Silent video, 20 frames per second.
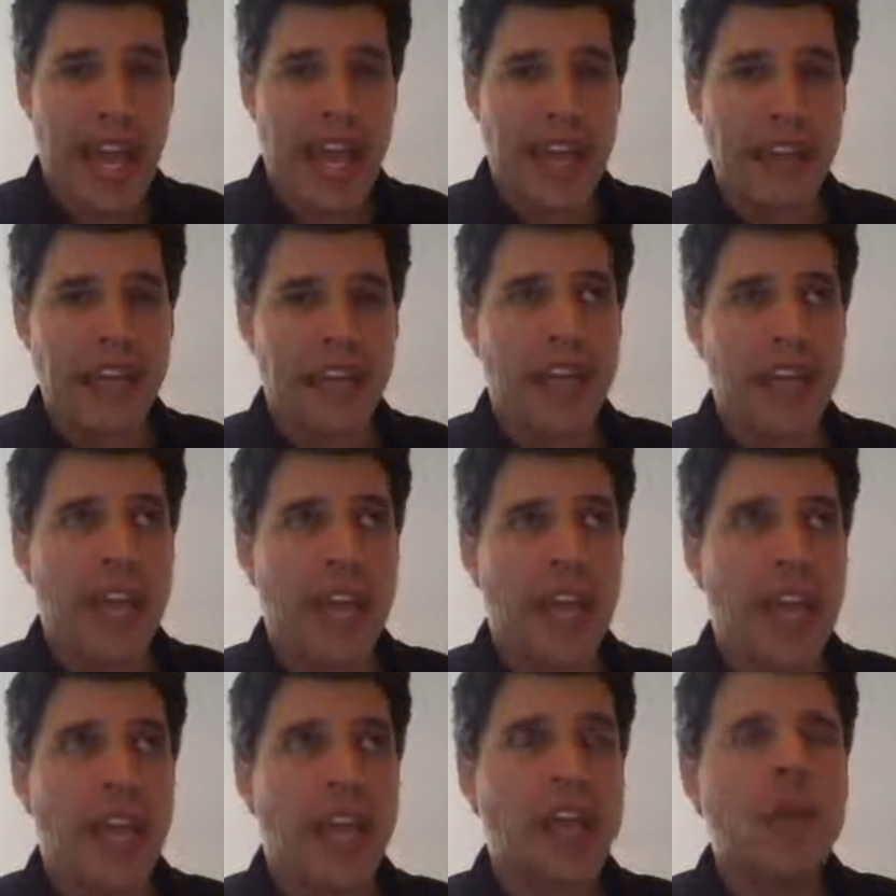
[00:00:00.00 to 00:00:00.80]
And
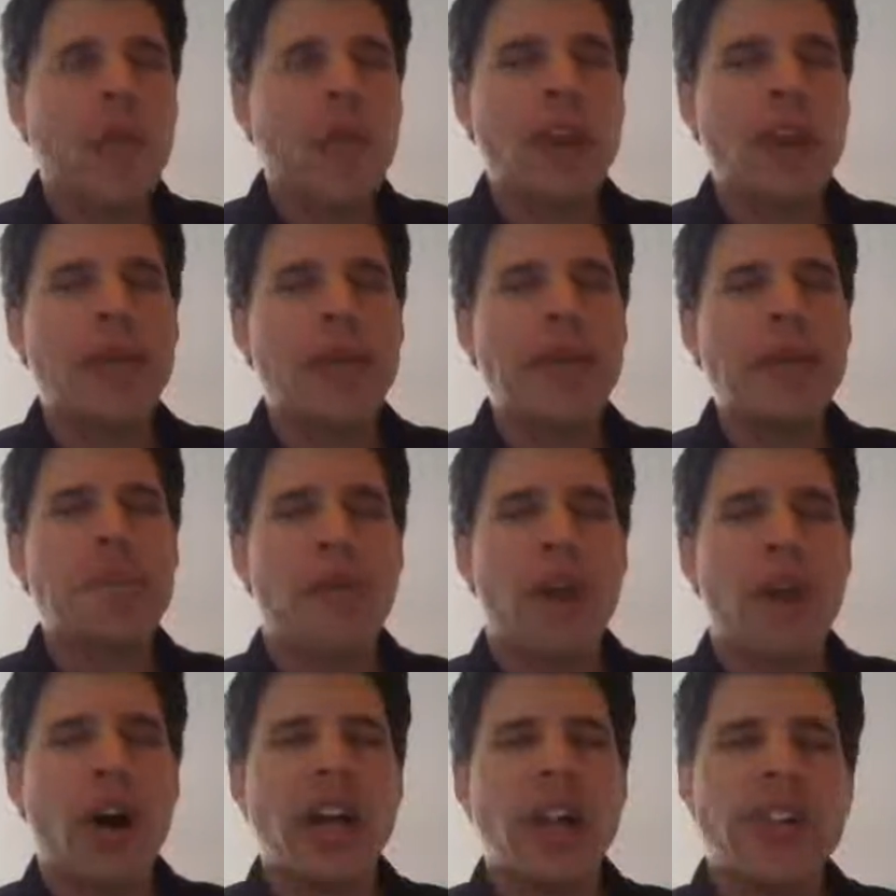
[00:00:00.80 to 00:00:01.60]
I don't want to
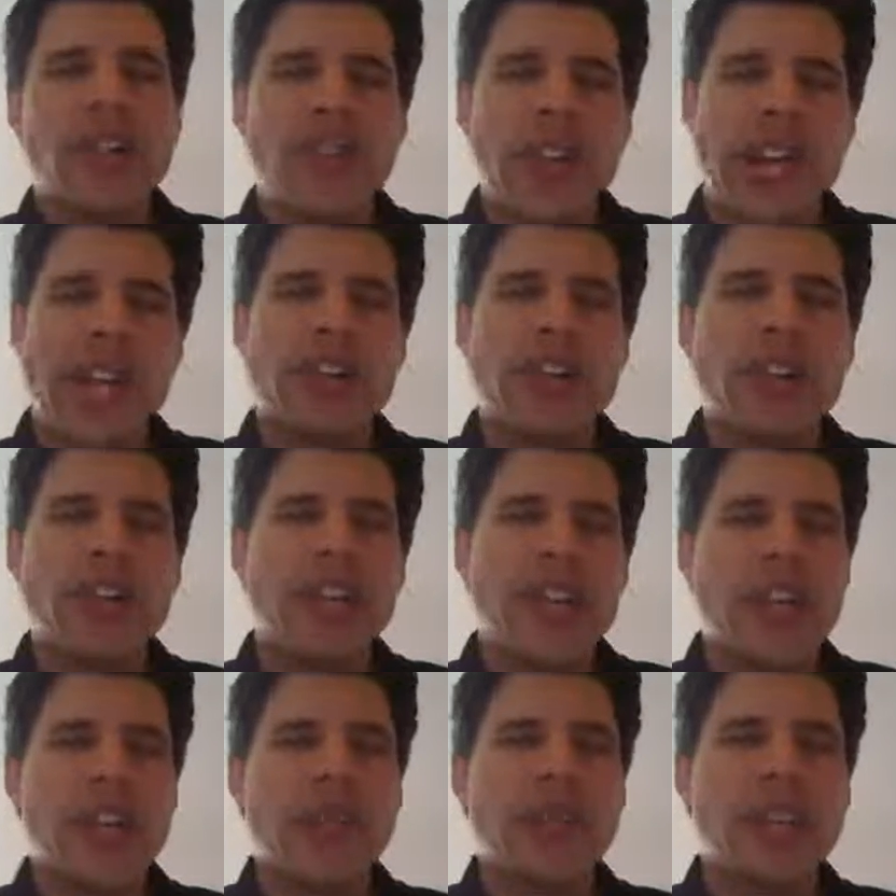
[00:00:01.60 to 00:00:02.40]
make broad gender
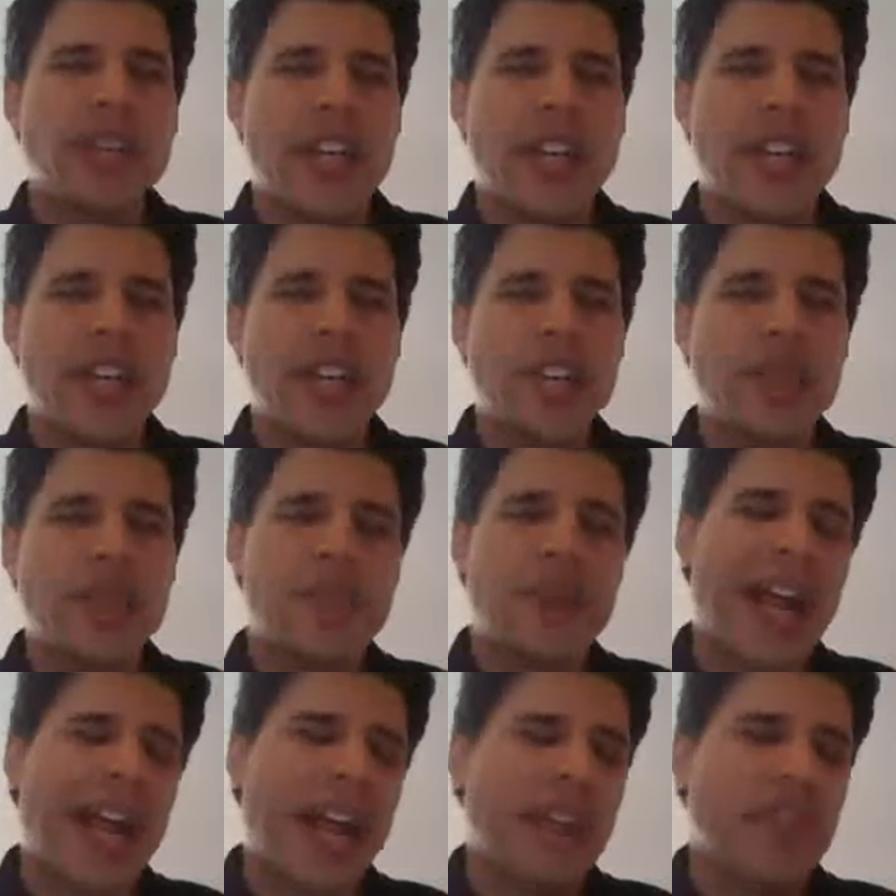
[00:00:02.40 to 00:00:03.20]
generalizations,
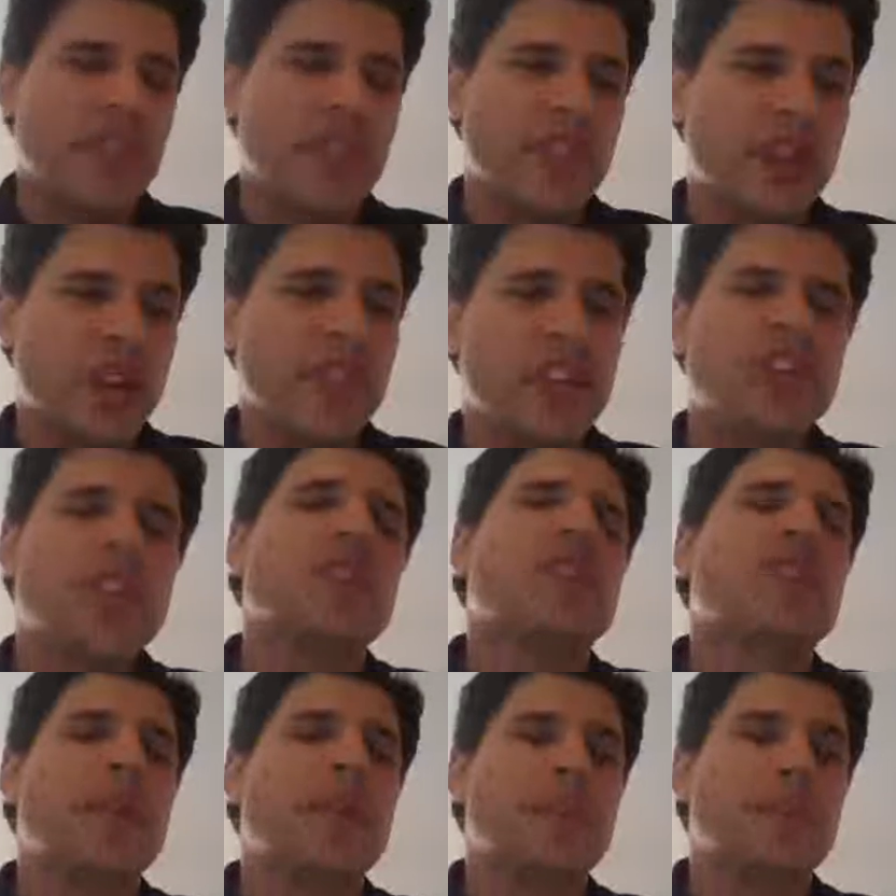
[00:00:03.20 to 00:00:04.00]
but I have noticed
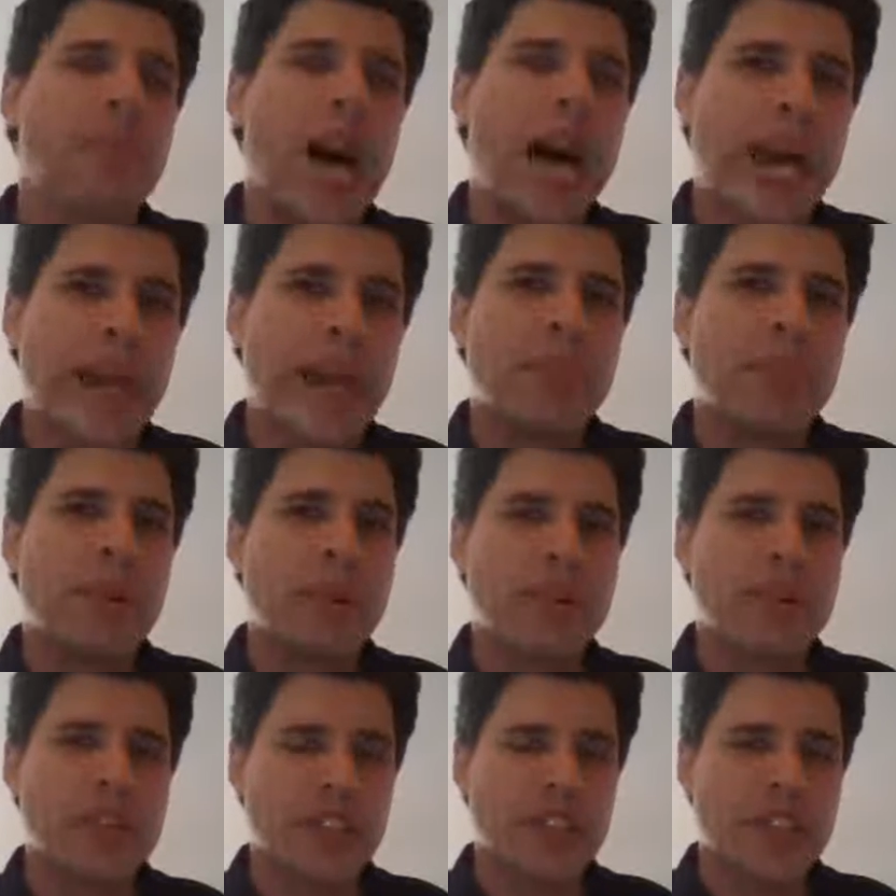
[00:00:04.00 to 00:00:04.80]
just in my
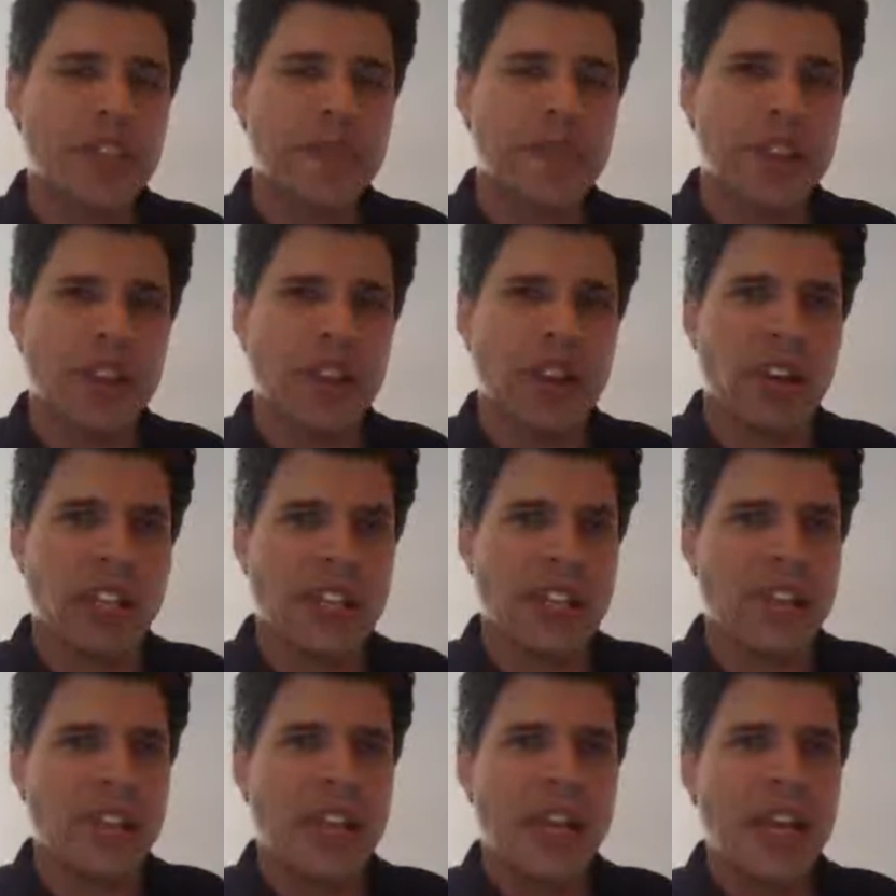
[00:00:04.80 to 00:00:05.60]
personal
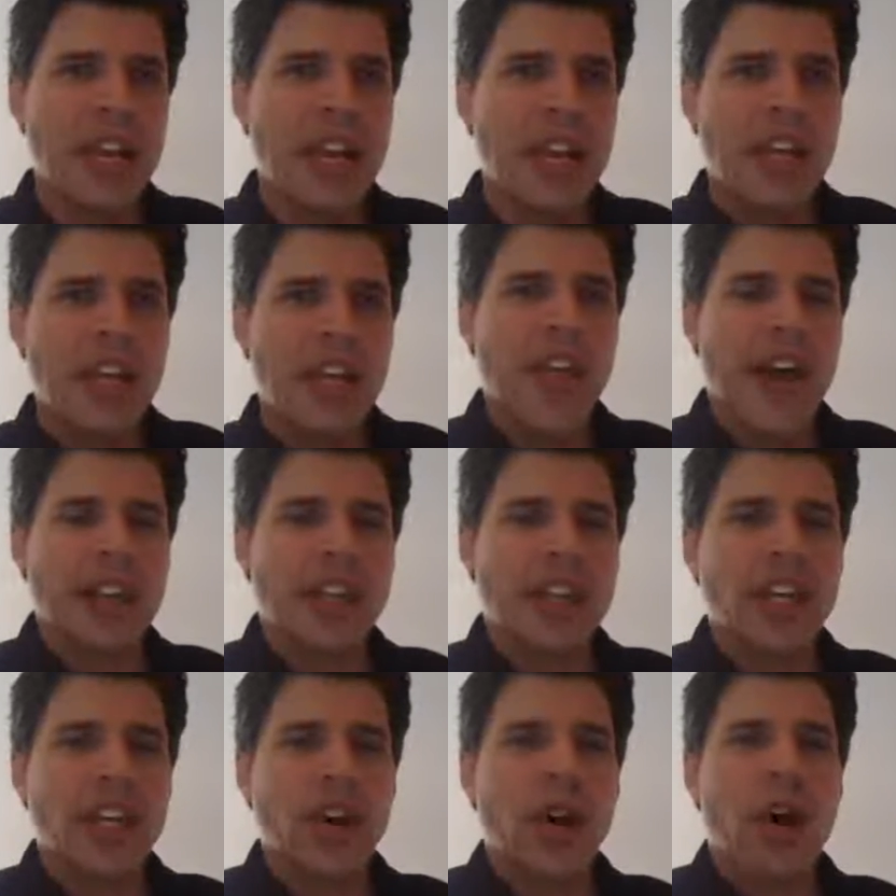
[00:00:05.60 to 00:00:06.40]
experience
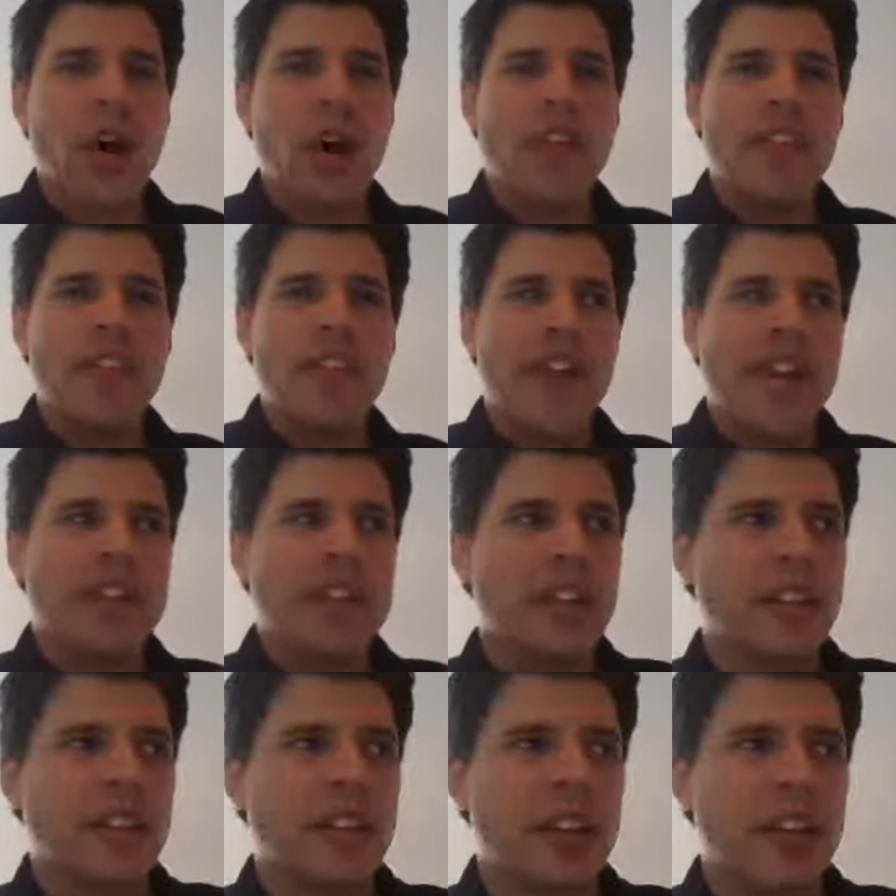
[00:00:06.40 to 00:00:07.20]
that
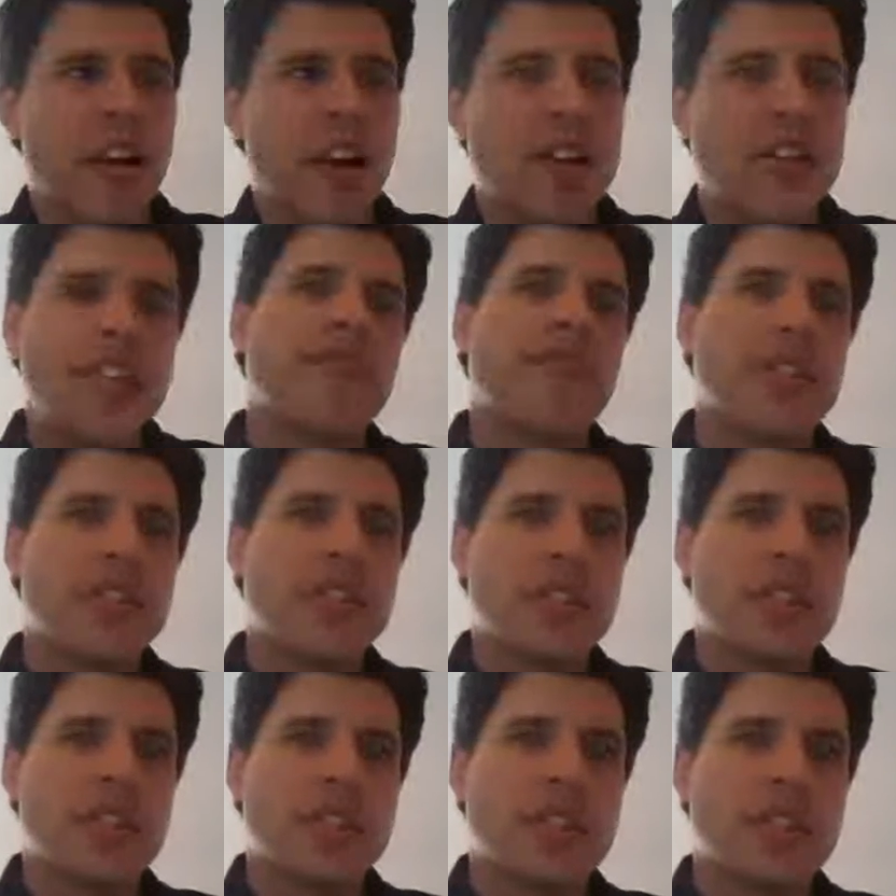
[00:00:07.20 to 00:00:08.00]
there are
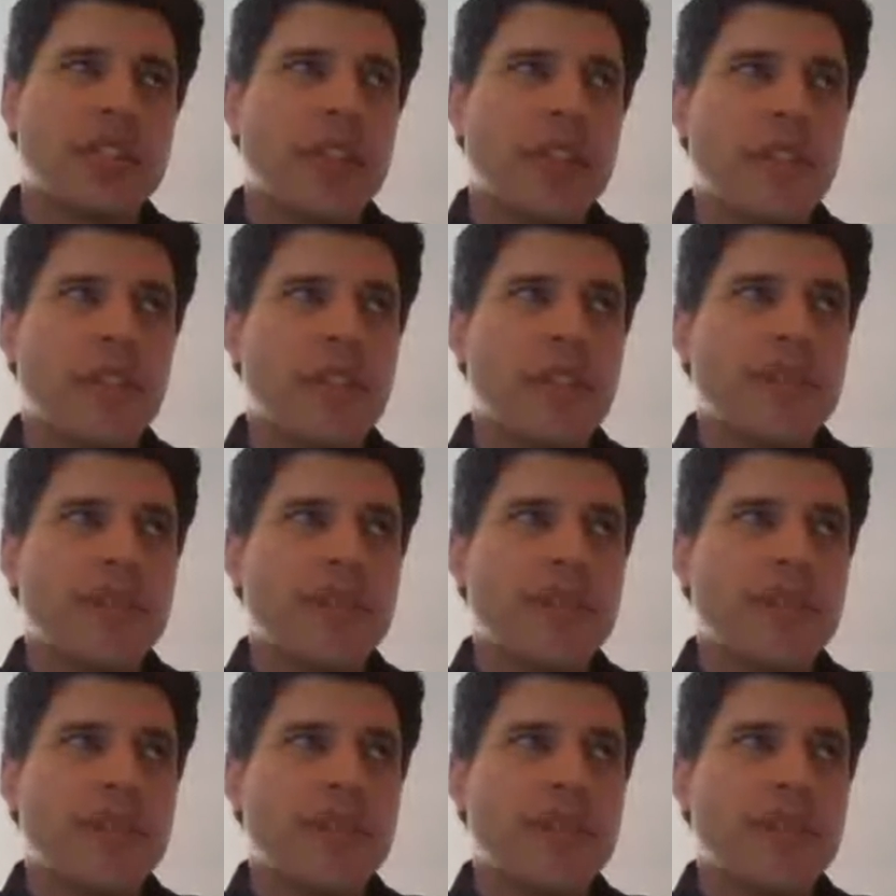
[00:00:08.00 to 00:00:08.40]
differences